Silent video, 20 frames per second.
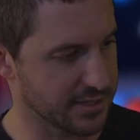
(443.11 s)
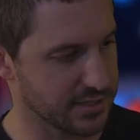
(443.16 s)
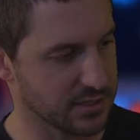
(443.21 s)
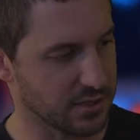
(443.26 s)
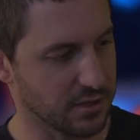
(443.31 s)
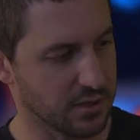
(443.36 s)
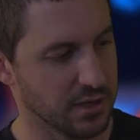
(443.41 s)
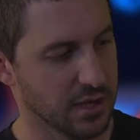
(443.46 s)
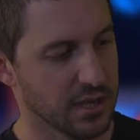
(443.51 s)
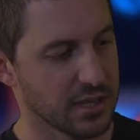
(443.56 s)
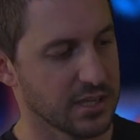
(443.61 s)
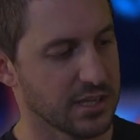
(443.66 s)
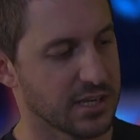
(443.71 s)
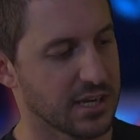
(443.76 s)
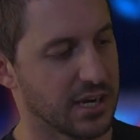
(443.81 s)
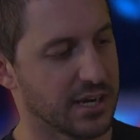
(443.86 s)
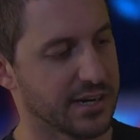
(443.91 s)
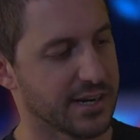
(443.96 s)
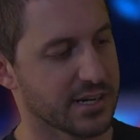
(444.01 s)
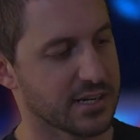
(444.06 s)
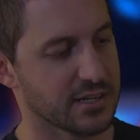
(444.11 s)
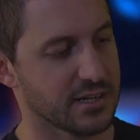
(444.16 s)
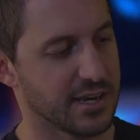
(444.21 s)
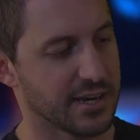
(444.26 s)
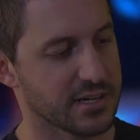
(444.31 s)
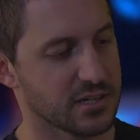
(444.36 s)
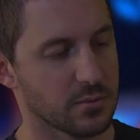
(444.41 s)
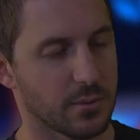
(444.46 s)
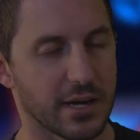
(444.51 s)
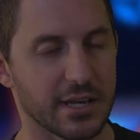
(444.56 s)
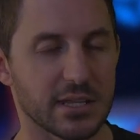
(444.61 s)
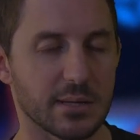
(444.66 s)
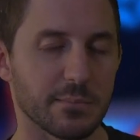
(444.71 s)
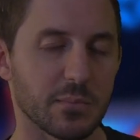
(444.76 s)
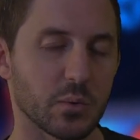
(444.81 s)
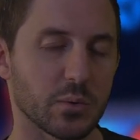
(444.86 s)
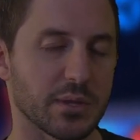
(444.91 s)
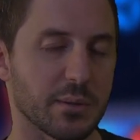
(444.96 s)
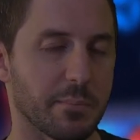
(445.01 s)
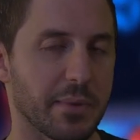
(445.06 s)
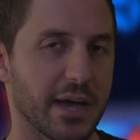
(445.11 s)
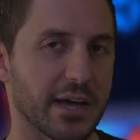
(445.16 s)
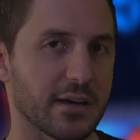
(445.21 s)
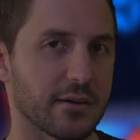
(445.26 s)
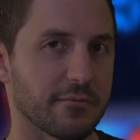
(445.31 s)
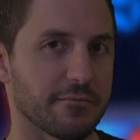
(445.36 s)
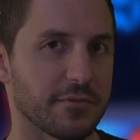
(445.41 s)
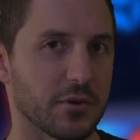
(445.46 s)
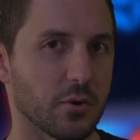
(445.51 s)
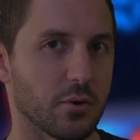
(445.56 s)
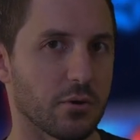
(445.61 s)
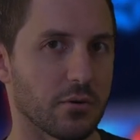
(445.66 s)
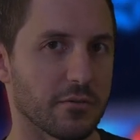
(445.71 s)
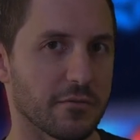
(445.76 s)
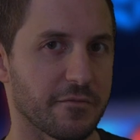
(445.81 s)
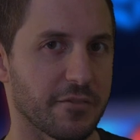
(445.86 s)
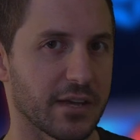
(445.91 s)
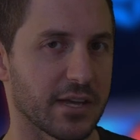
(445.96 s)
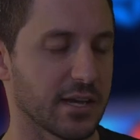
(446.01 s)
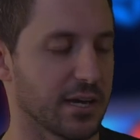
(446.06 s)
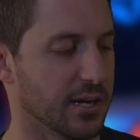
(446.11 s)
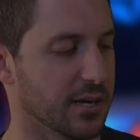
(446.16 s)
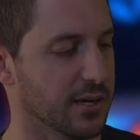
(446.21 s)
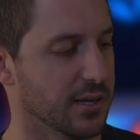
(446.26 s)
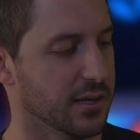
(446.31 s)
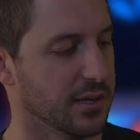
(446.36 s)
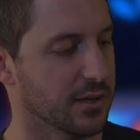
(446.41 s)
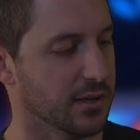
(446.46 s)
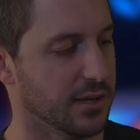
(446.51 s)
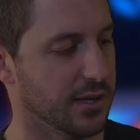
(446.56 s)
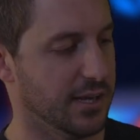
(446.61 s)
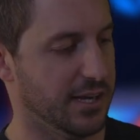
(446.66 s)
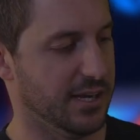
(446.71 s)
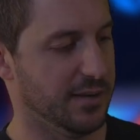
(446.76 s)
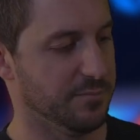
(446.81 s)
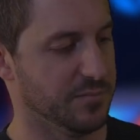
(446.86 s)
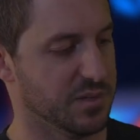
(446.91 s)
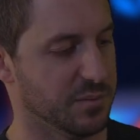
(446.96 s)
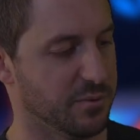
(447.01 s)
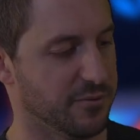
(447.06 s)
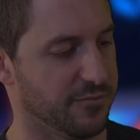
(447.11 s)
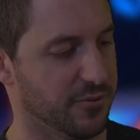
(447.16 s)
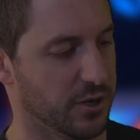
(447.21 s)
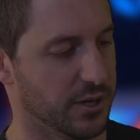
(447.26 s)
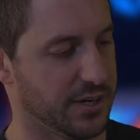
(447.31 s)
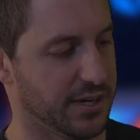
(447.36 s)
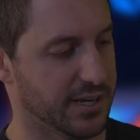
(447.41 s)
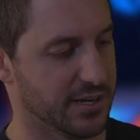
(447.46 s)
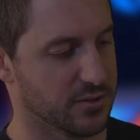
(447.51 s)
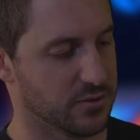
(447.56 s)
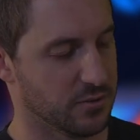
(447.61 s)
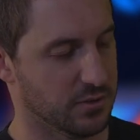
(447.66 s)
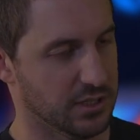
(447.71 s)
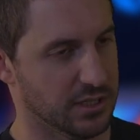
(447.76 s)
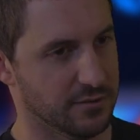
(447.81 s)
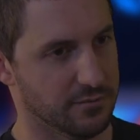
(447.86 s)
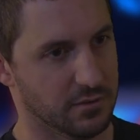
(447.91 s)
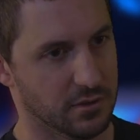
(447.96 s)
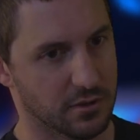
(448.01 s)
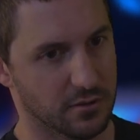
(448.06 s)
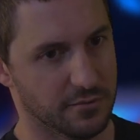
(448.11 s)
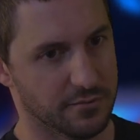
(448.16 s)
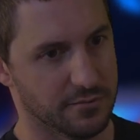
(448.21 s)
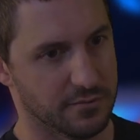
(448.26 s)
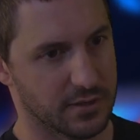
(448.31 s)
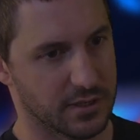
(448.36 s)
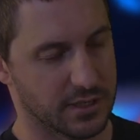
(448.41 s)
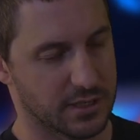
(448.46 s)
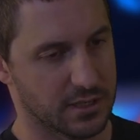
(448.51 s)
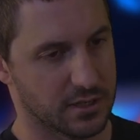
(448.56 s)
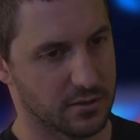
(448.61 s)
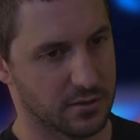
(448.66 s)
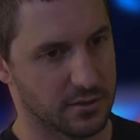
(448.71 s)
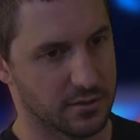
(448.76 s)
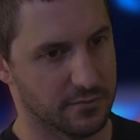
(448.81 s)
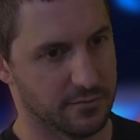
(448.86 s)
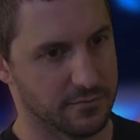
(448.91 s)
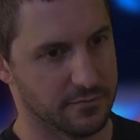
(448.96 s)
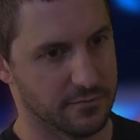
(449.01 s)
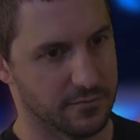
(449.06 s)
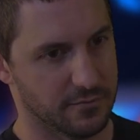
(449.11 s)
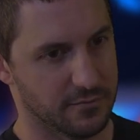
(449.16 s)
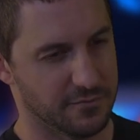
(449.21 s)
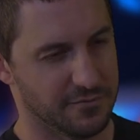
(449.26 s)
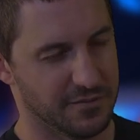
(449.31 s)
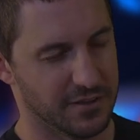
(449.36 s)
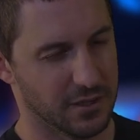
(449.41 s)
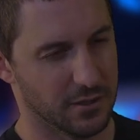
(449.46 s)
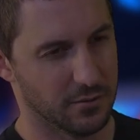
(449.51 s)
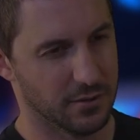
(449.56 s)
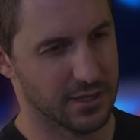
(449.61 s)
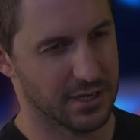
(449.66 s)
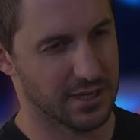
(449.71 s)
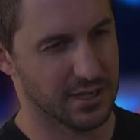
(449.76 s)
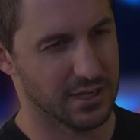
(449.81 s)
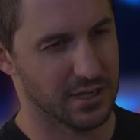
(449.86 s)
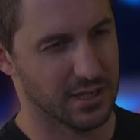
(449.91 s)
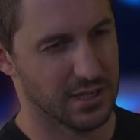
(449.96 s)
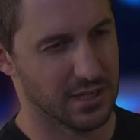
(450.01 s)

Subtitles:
So you can't actually actuate them with the back of your finger to provide an extra level of kind of feel there.